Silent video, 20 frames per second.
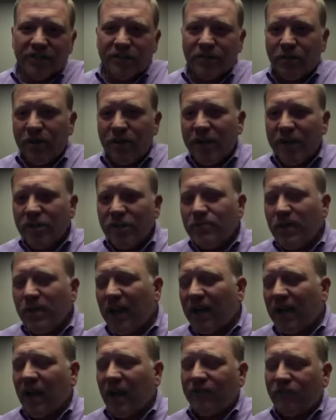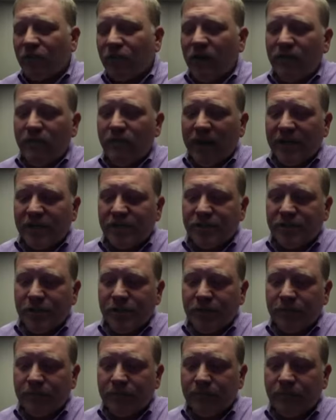So here's what I'd like for everybody to
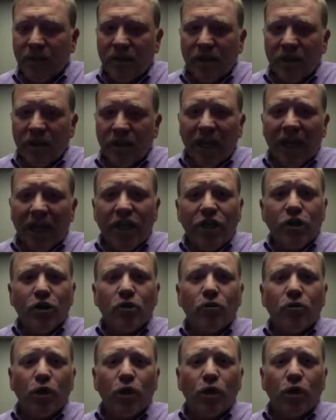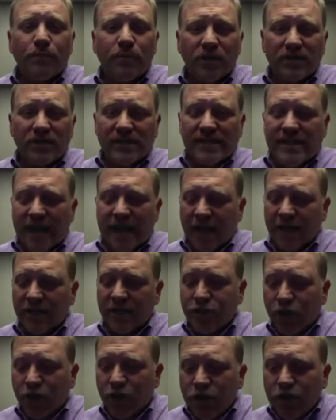do. In your workbook
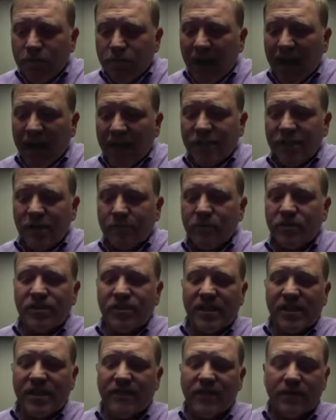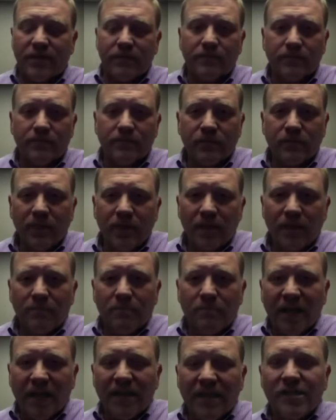today, turn to page number 7.
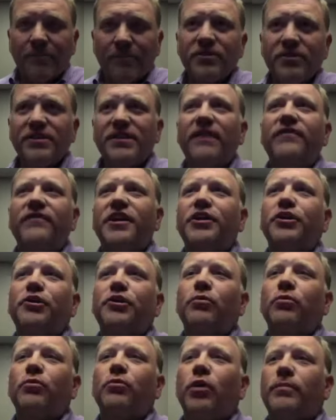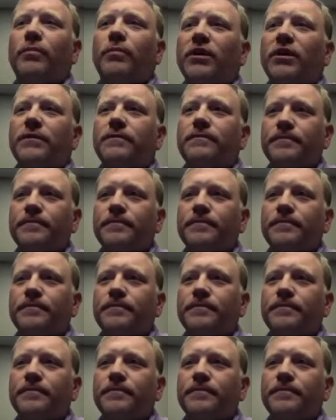Page number 7 in your workbook.